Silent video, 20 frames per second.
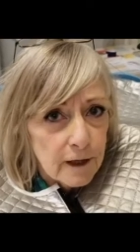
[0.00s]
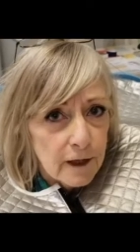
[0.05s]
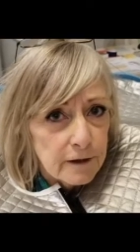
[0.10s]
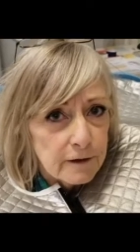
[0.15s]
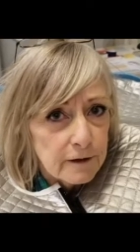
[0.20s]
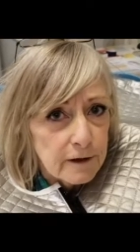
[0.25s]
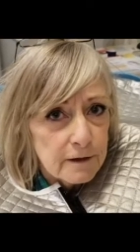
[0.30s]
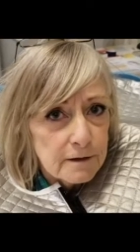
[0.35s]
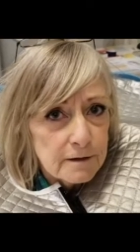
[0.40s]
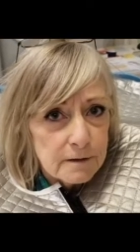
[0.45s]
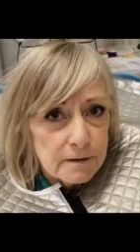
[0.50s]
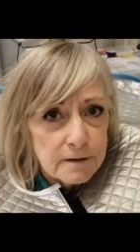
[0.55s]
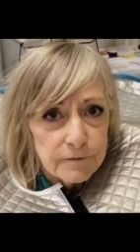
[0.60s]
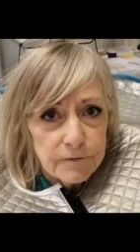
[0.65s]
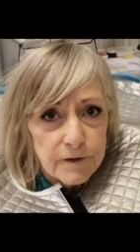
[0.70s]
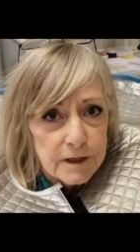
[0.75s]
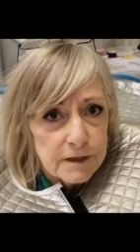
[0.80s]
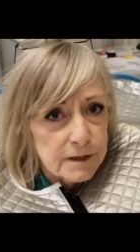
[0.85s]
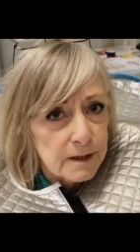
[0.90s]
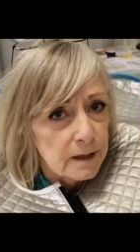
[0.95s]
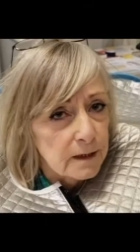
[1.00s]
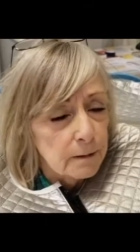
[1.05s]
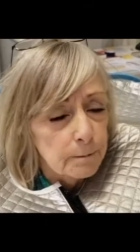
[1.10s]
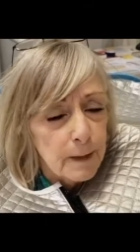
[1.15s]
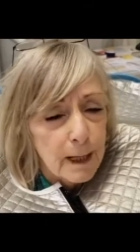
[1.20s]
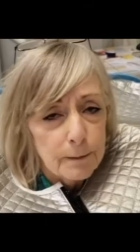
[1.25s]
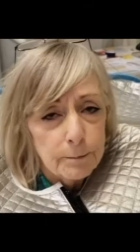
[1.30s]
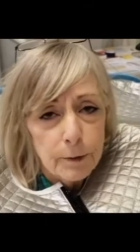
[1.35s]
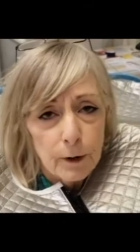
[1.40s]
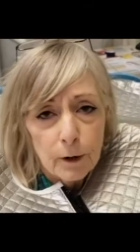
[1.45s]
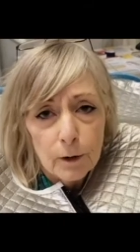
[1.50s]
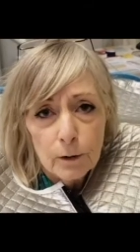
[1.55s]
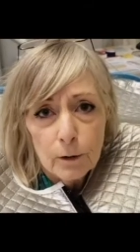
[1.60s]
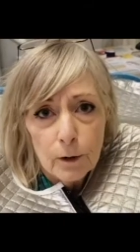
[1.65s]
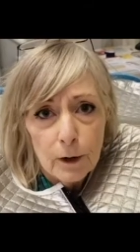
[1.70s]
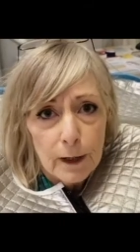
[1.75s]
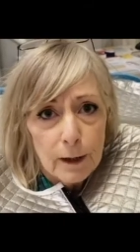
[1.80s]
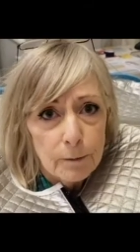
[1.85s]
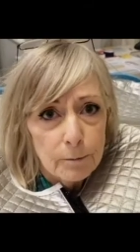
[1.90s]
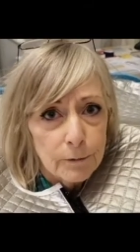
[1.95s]
I thought this fits into my
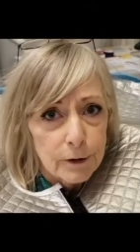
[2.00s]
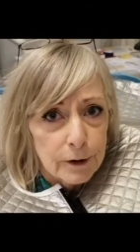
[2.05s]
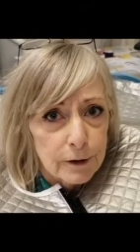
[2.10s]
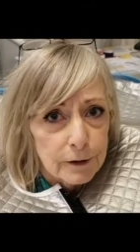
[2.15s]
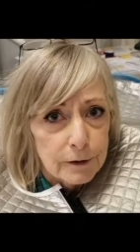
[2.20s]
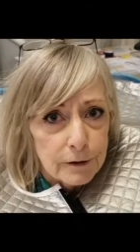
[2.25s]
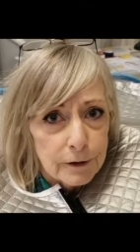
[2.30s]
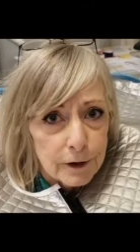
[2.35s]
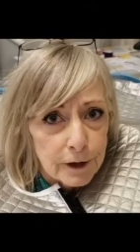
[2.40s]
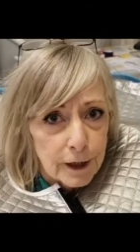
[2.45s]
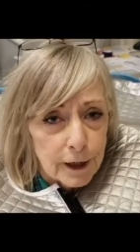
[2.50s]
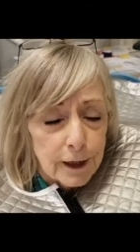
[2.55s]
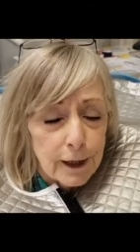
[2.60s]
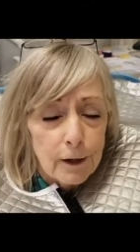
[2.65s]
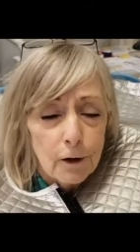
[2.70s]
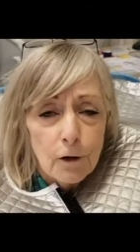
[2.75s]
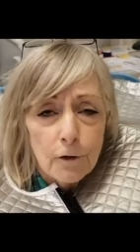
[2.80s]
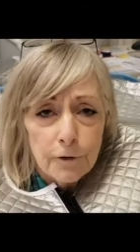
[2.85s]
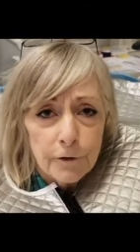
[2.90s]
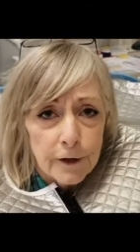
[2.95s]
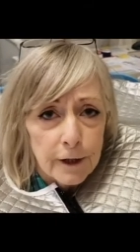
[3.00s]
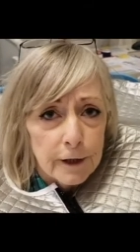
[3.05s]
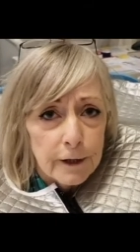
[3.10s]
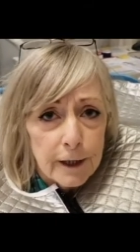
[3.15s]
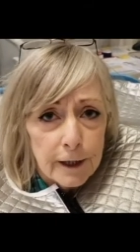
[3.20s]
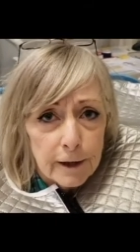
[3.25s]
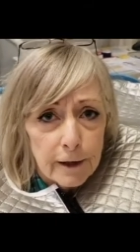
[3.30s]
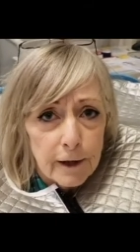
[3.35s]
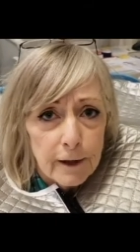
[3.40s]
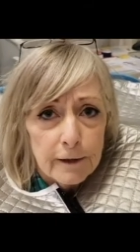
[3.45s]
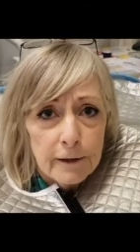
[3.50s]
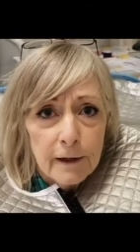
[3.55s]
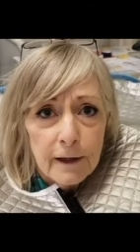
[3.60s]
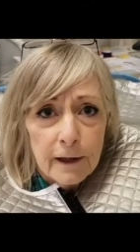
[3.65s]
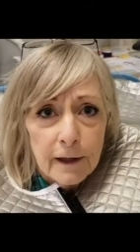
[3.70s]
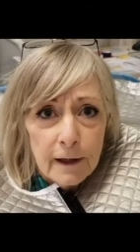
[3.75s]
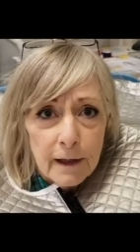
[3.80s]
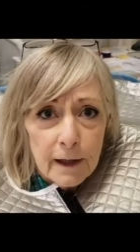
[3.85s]
program to, to, get healthy again.